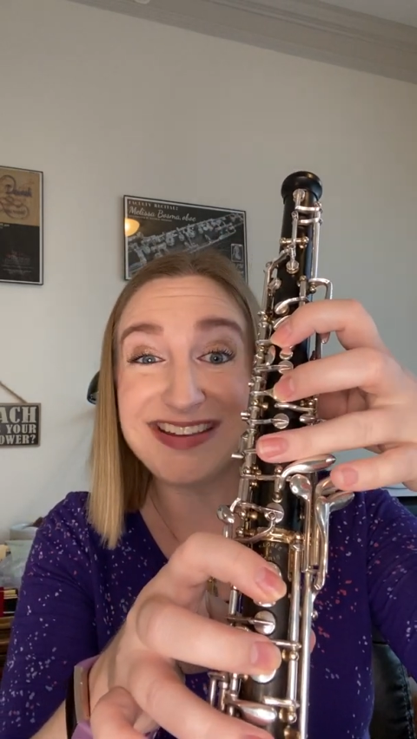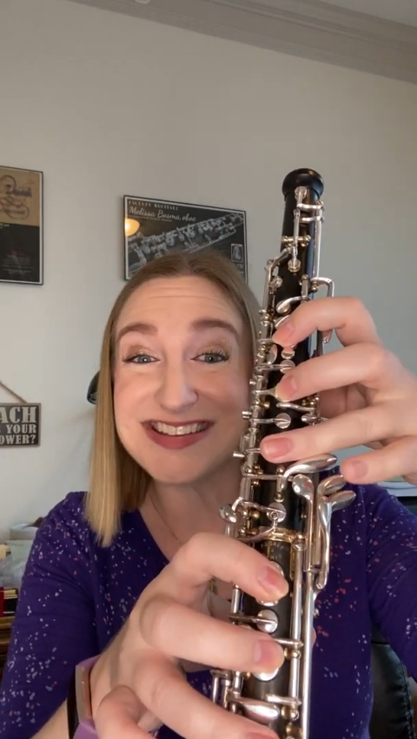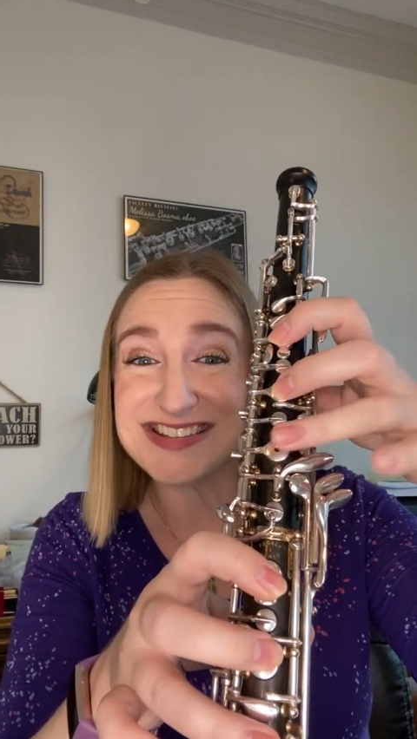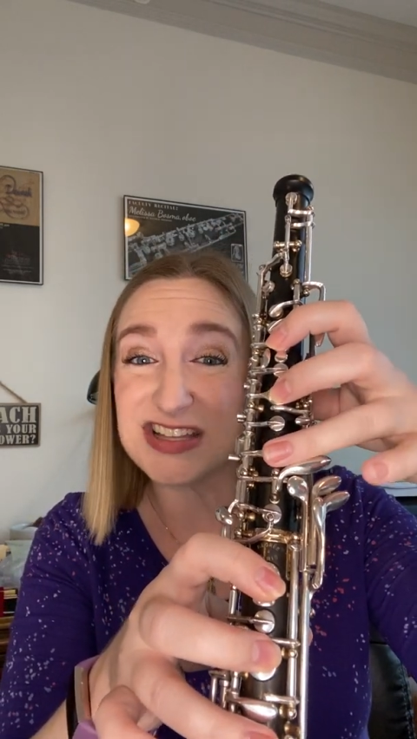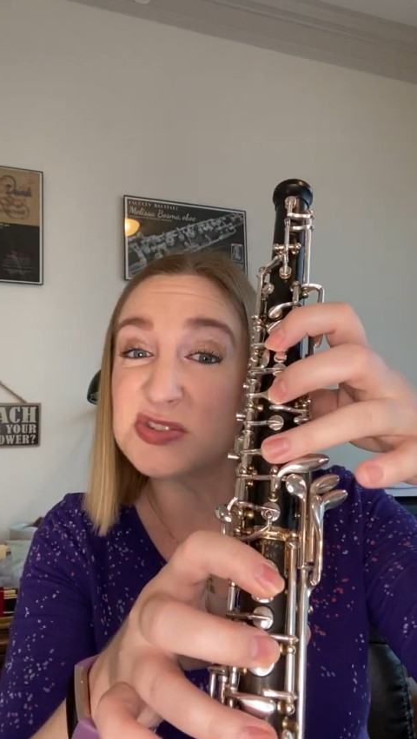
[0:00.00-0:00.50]

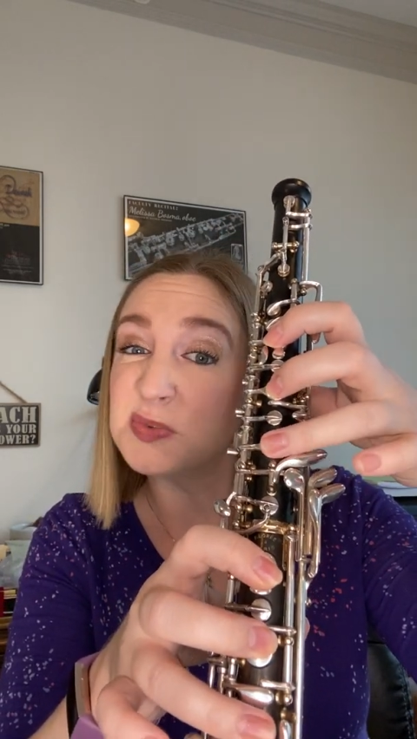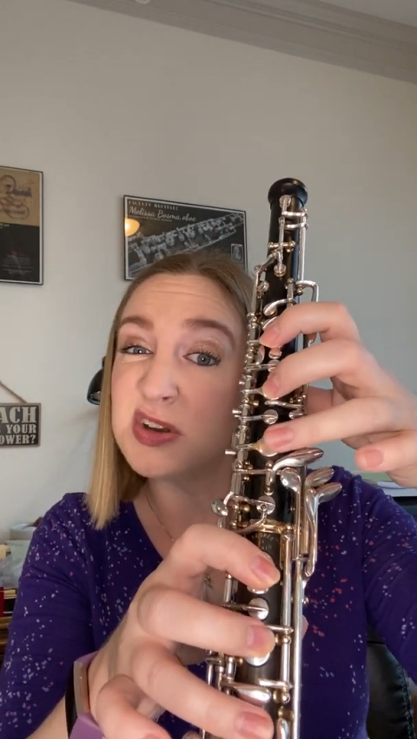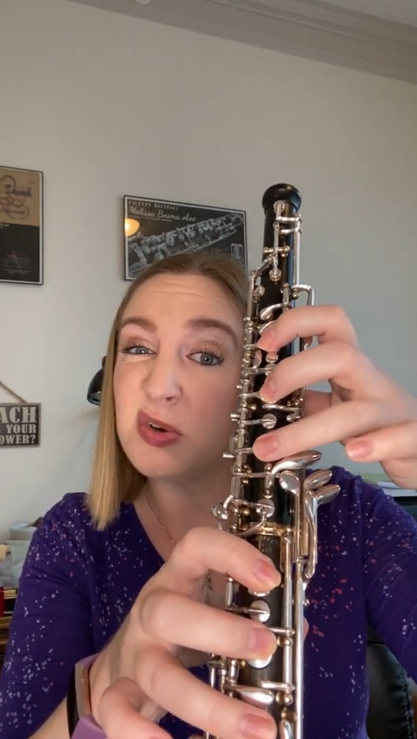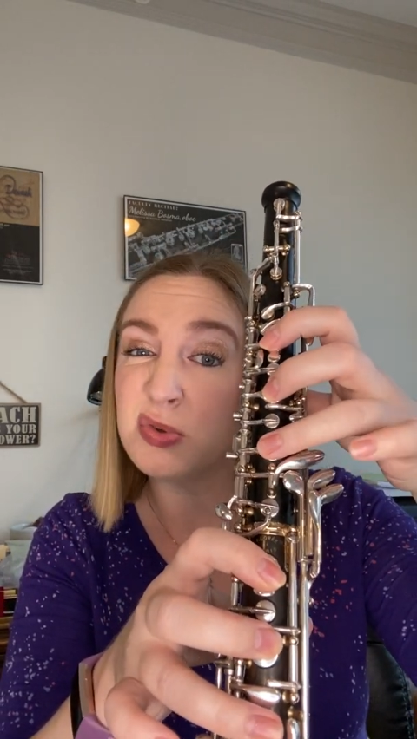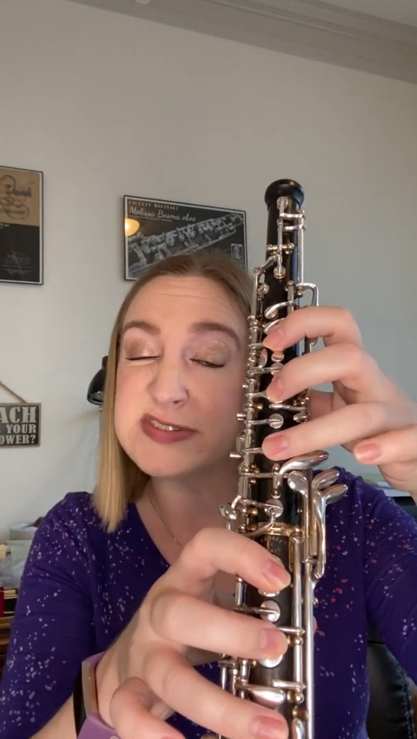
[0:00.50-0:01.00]
because that's when
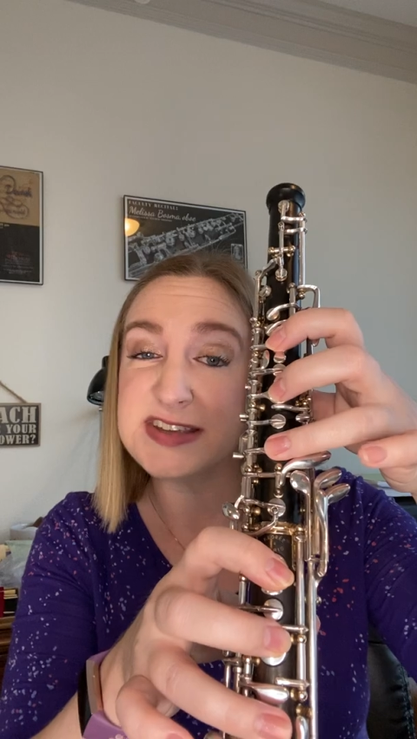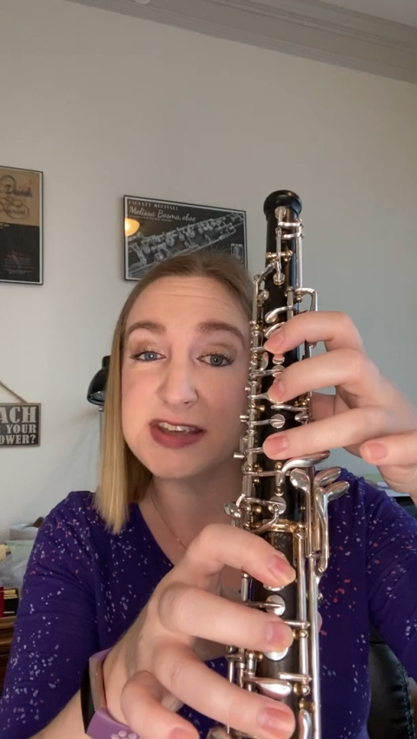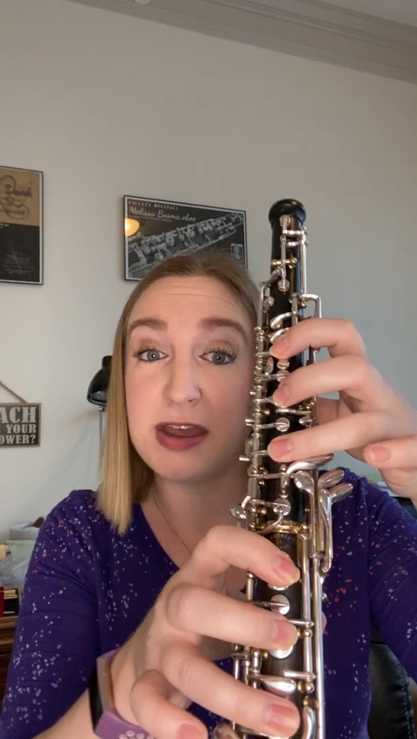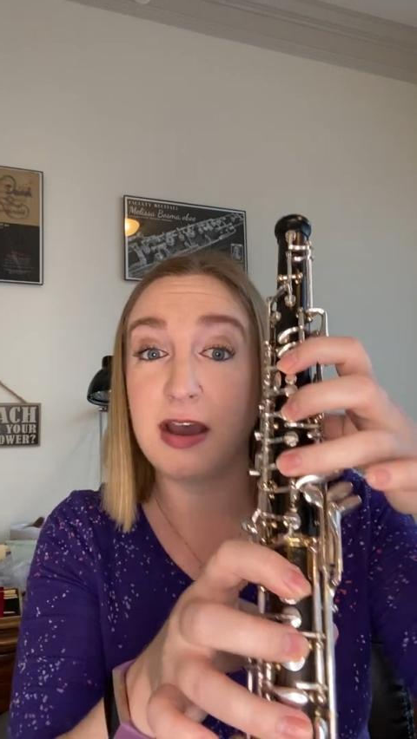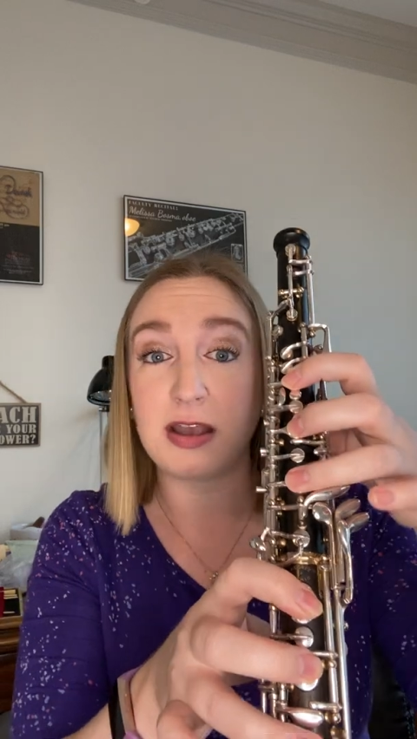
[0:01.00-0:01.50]
holes can
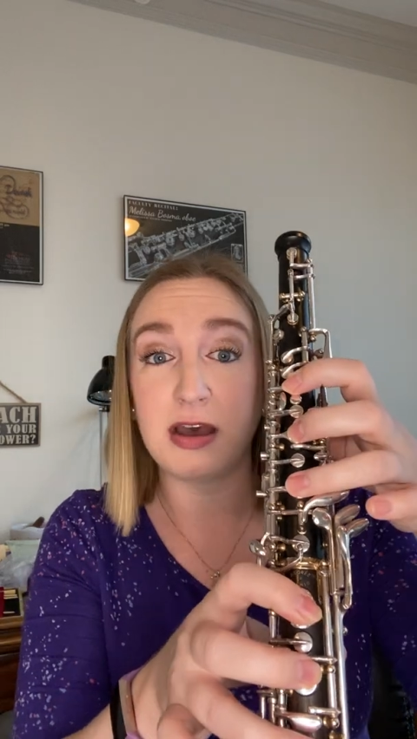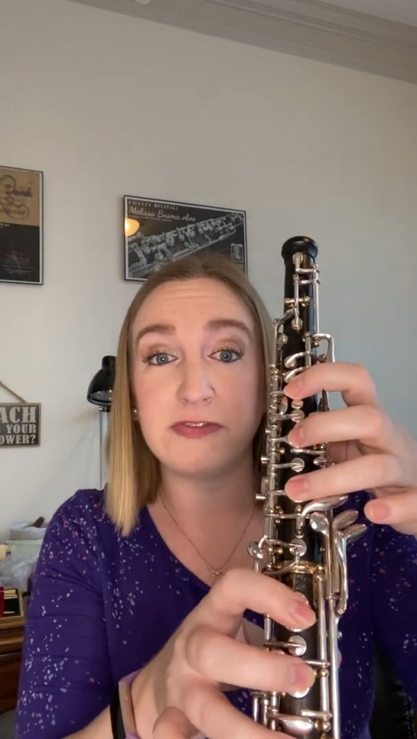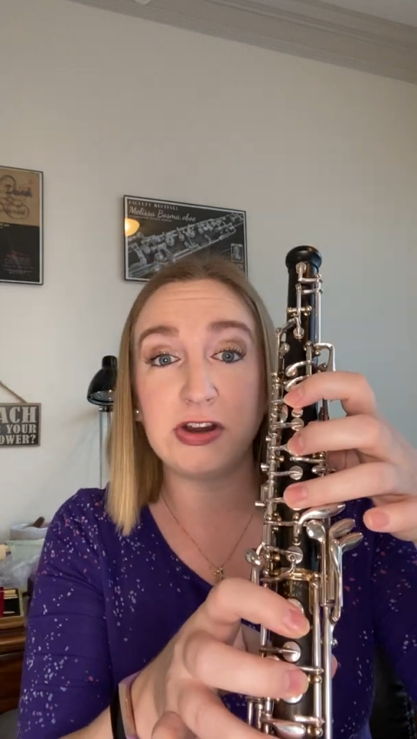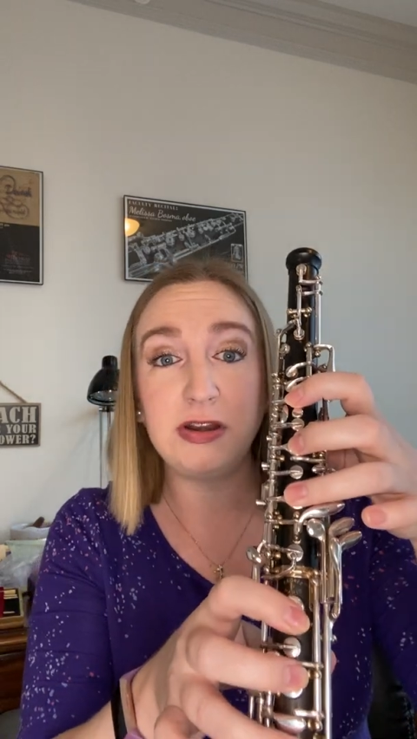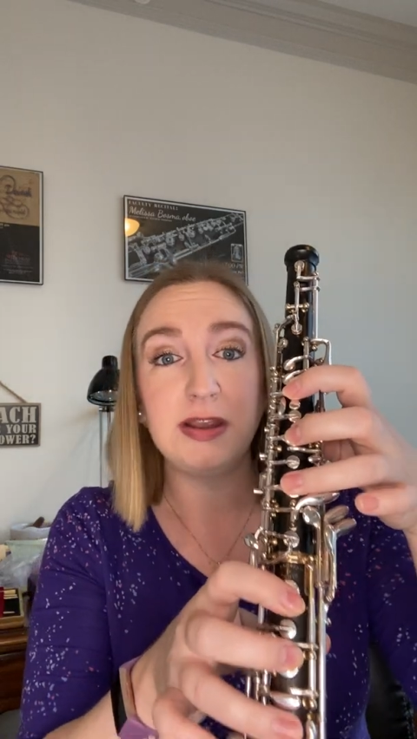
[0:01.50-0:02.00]
get
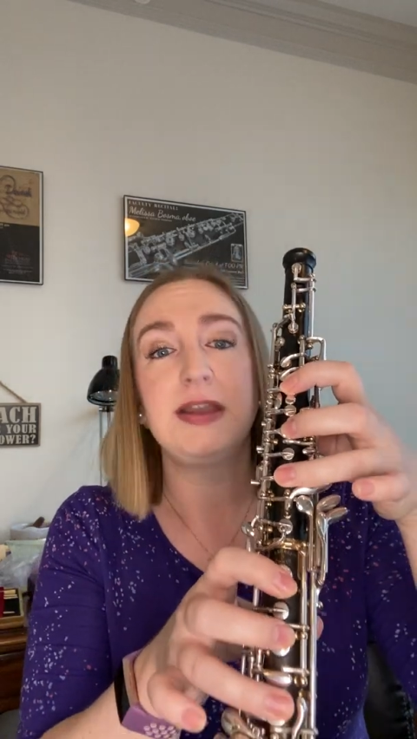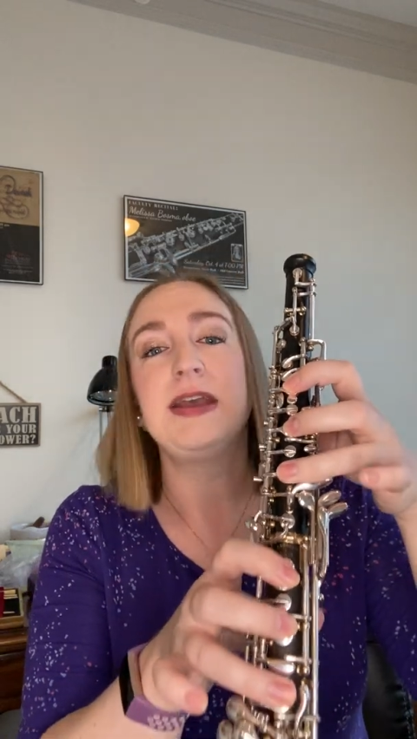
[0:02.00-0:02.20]
uncovered.